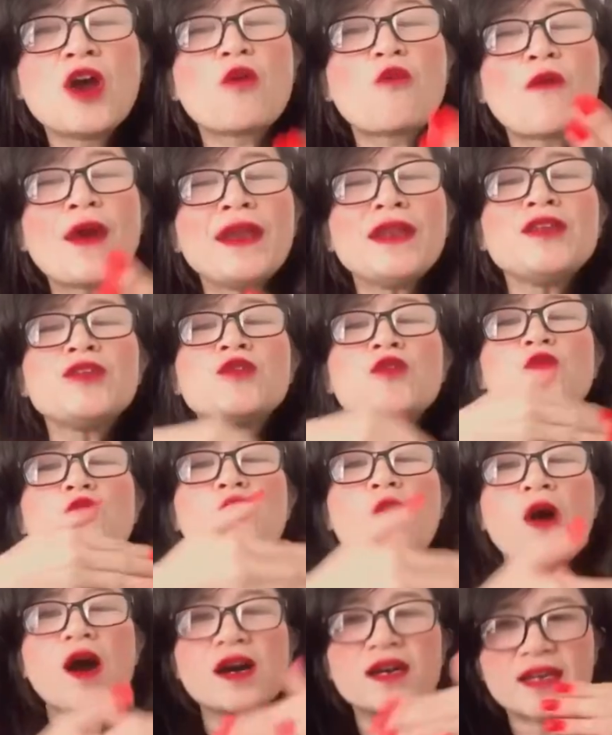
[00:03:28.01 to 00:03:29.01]
when you
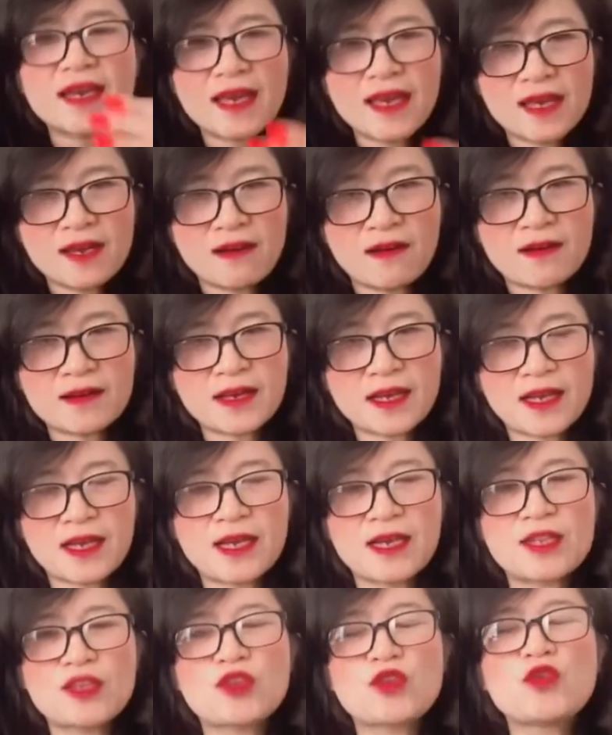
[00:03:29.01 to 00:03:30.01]
working on it,